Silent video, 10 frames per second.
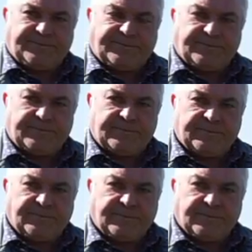
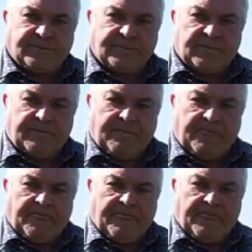
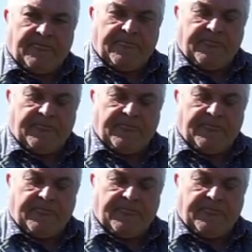No one is speaking in this clip.